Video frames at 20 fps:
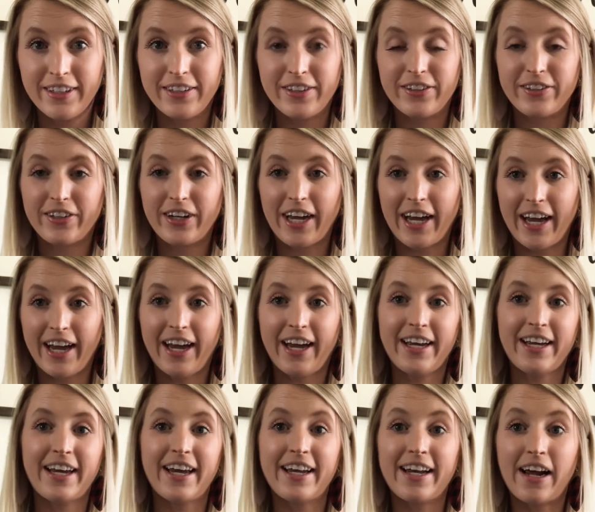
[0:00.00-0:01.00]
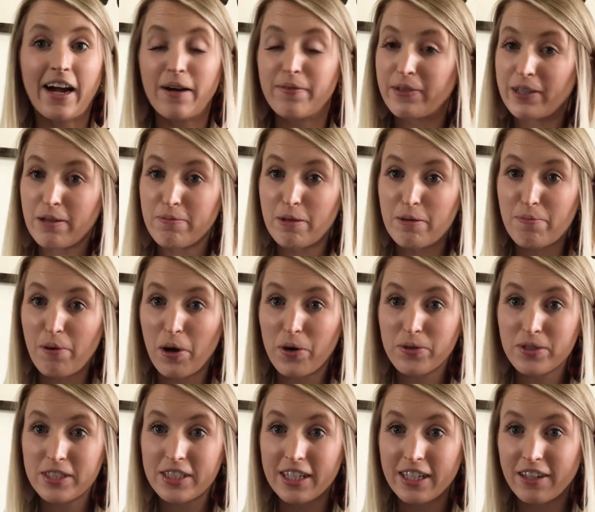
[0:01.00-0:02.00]
Okay, and I'm going to be
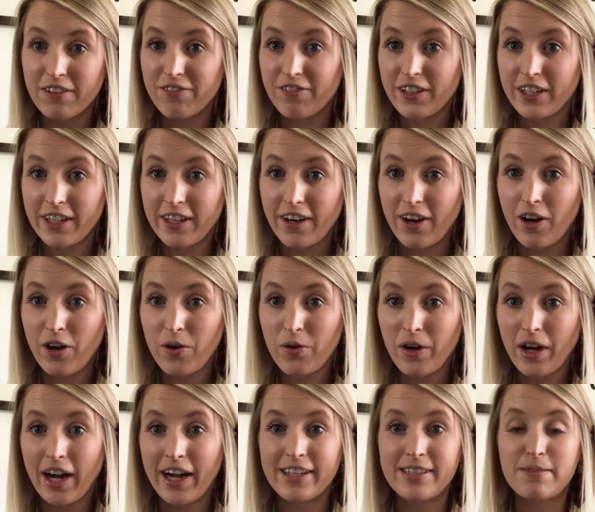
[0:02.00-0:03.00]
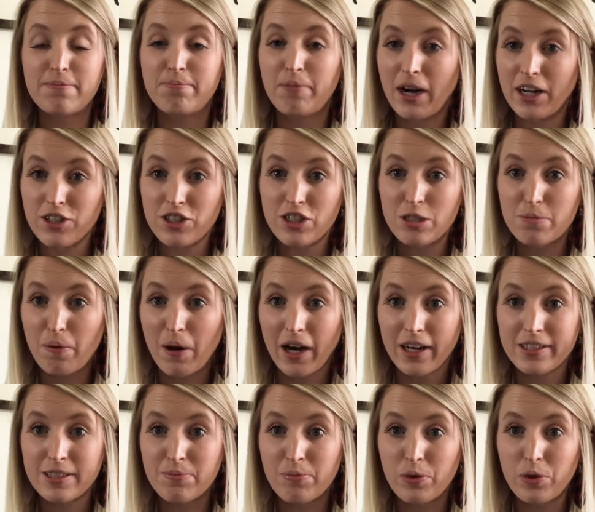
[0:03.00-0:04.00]
posting a video as much as
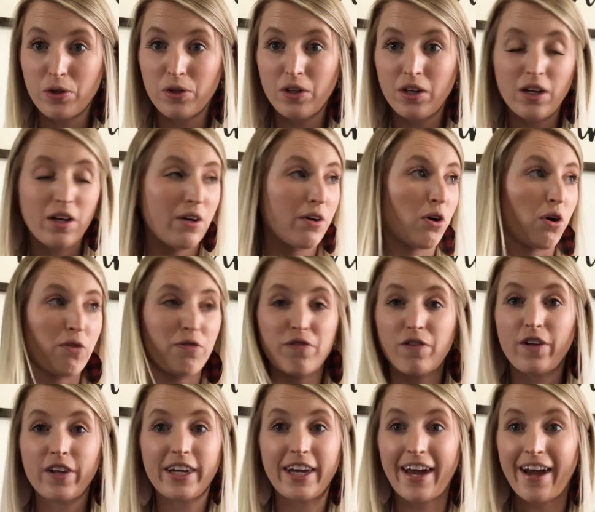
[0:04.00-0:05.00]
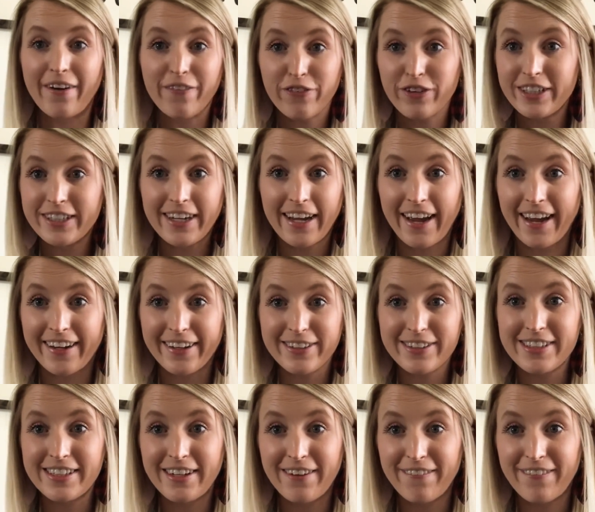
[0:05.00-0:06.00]
possible. Hopefully every day you'll
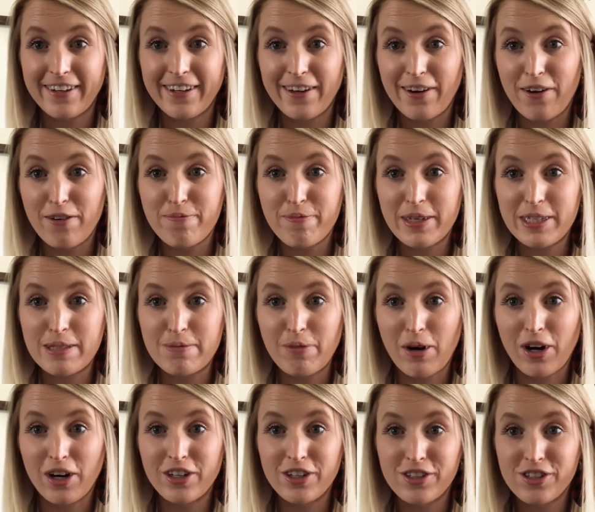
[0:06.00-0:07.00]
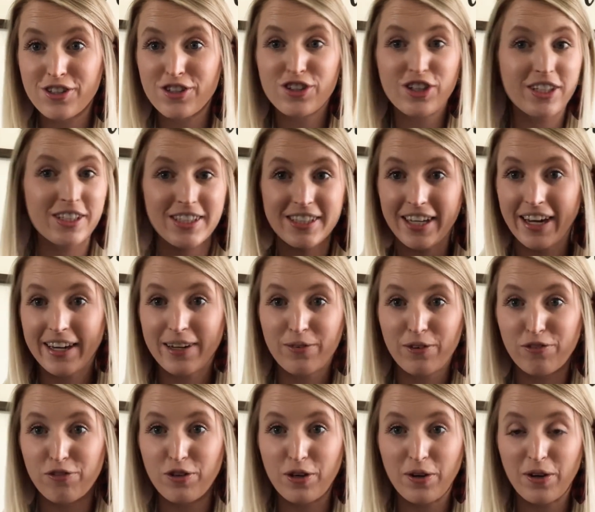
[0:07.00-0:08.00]
see a video of Miss Marsh, just like
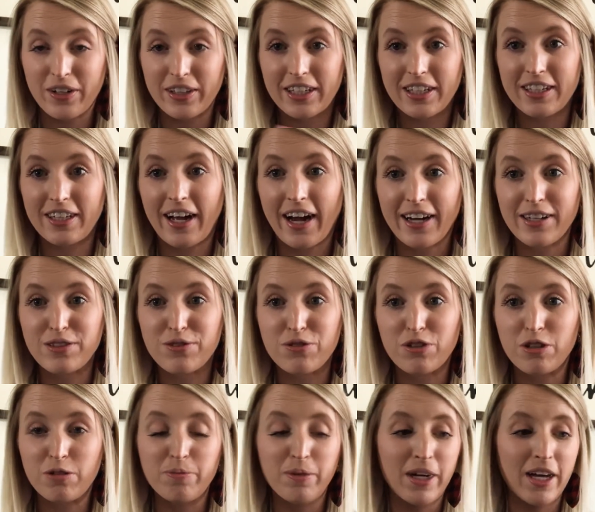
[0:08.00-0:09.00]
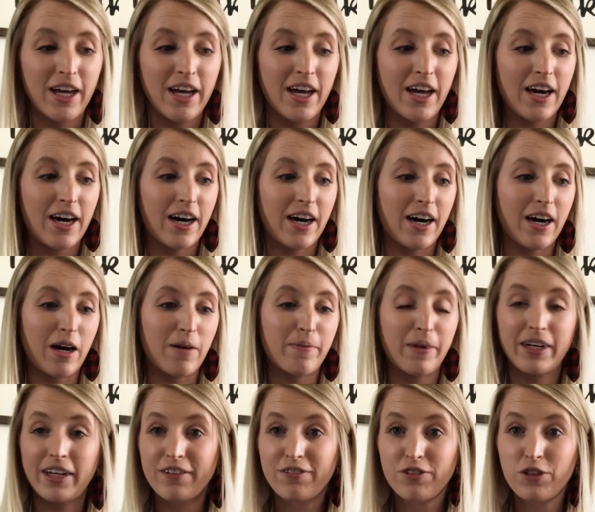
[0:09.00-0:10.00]
if we were in the classroom.
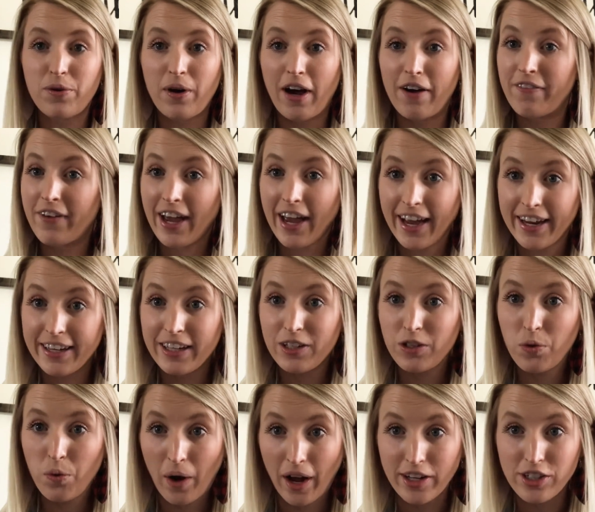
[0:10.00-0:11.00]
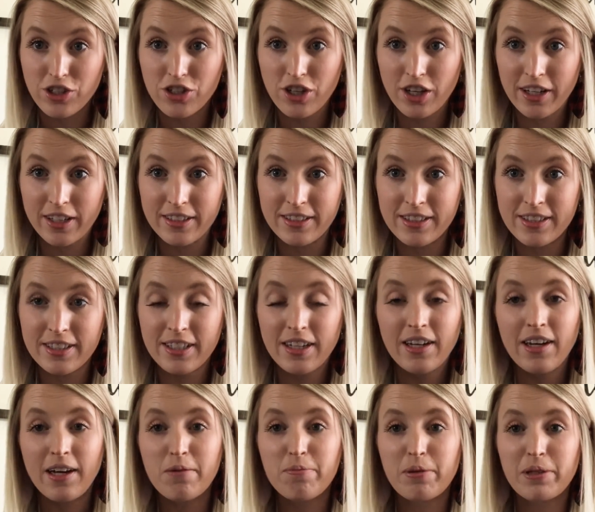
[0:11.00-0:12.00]
And if you have any questions,
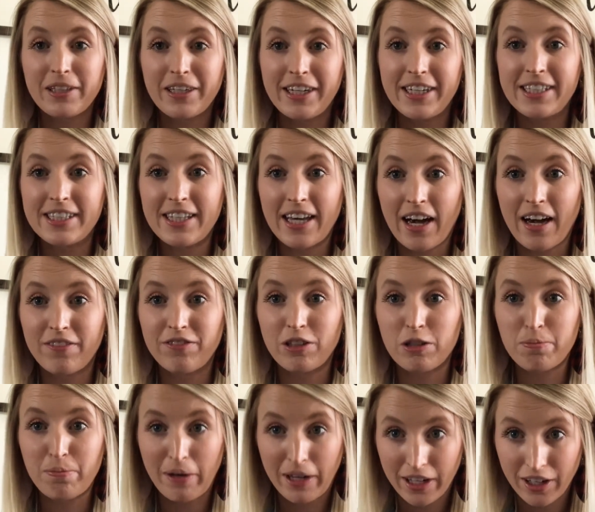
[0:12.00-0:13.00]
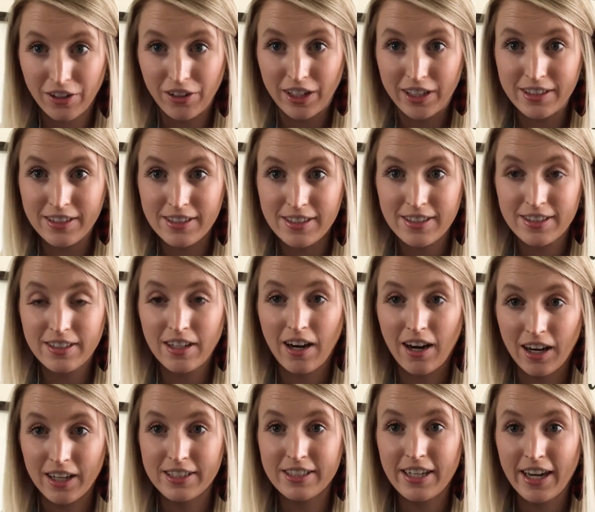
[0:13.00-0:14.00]
please have your parents
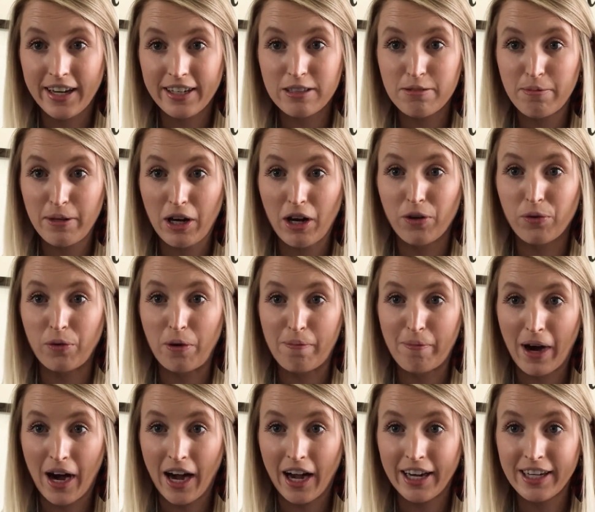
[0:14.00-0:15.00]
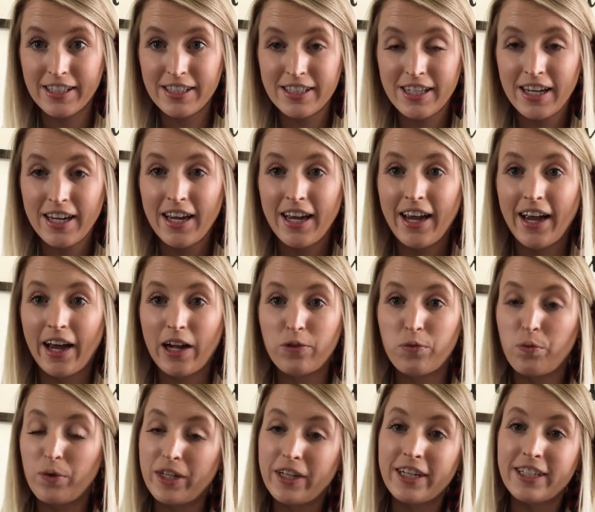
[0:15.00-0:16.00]
contact me on Remind,
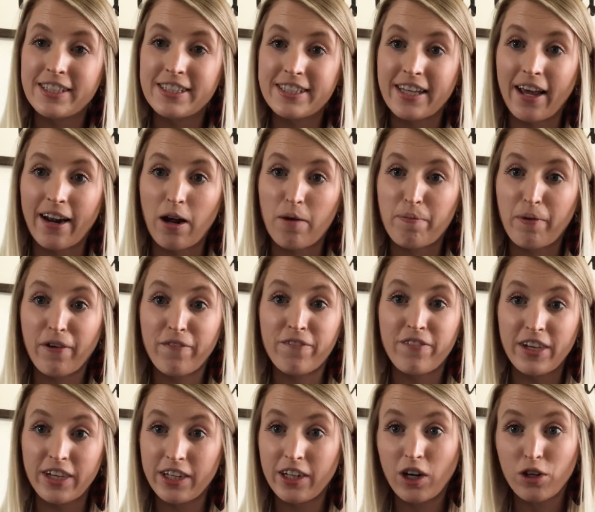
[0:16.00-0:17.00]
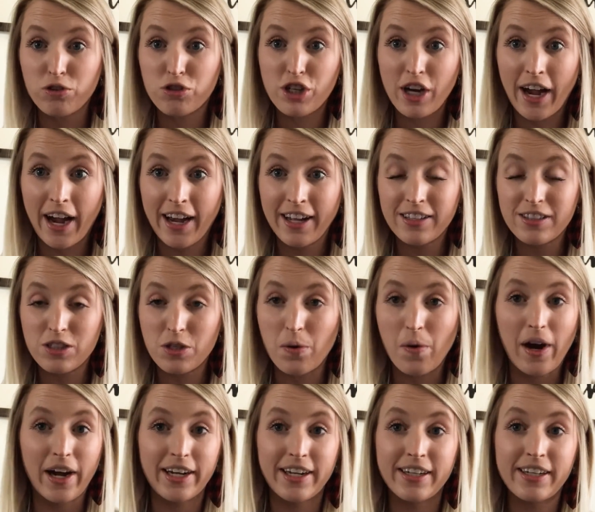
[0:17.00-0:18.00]
and we can set up a video chat so
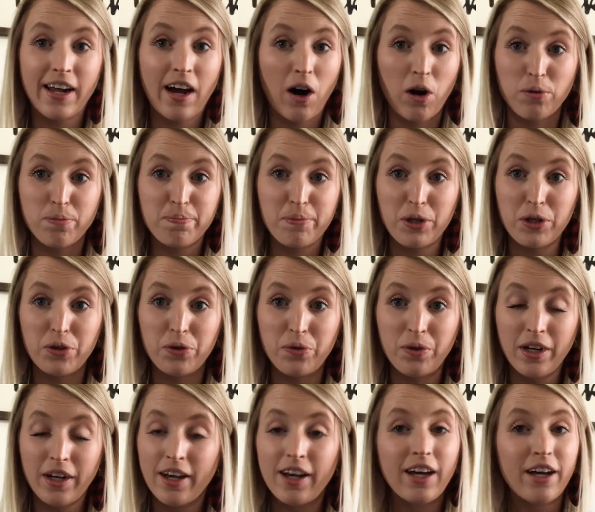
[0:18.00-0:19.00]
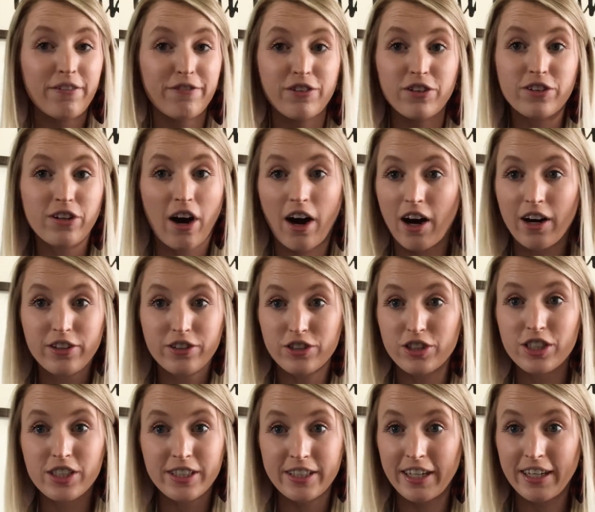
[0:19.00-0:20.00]
I can help you if you're not
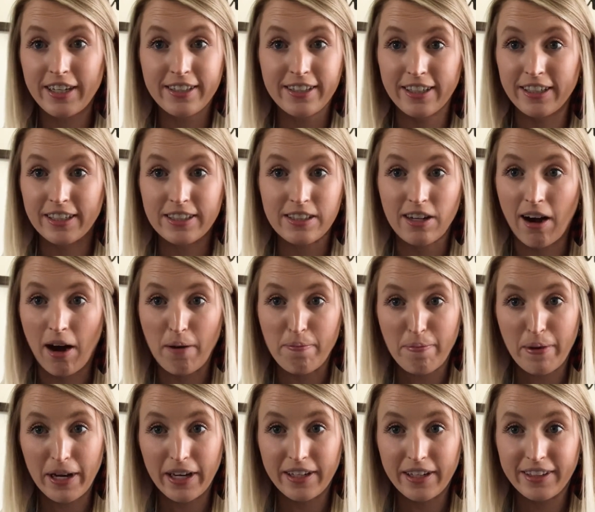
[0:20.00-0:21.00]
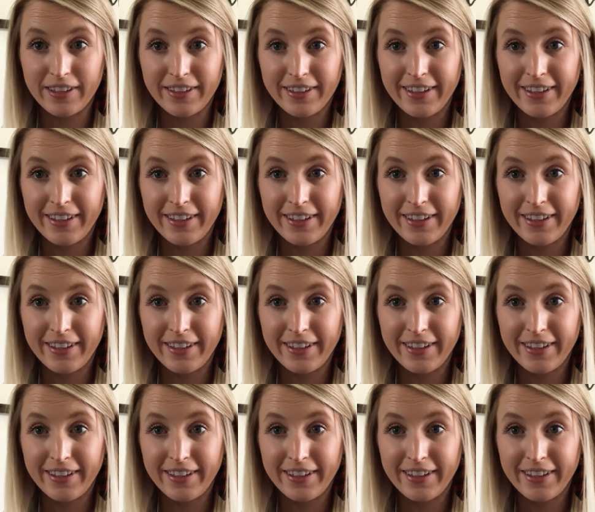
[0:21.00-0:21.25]
understanding a topic.